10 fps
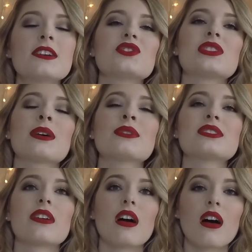So that
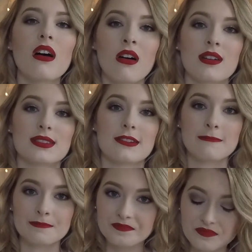was
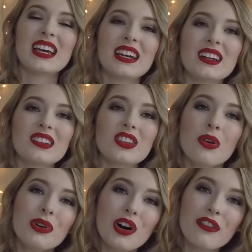awesome.
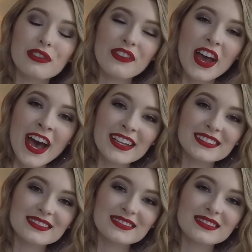Going off of that,
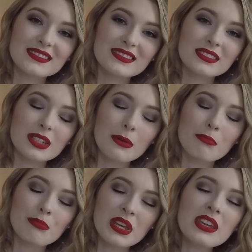
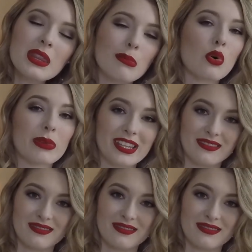be in the moment.